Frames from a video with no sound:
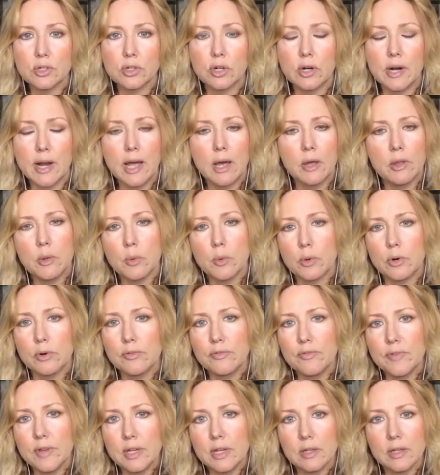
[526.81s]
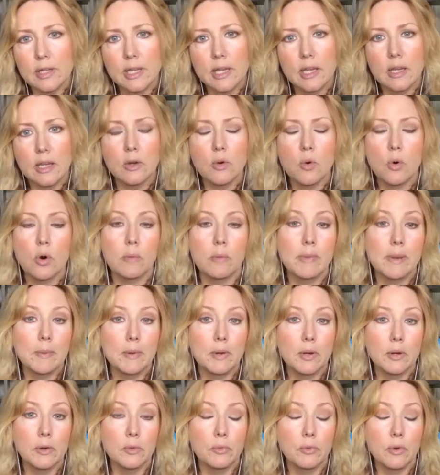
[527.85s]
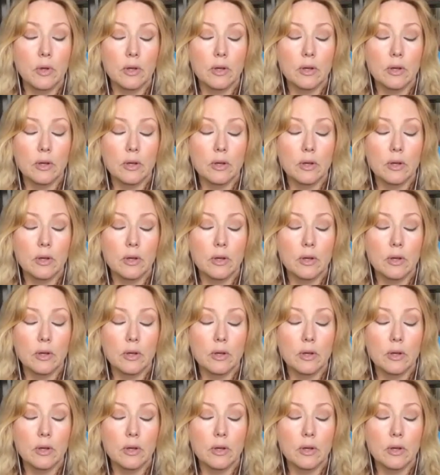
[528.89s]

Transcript: or how they were feeling, or maybe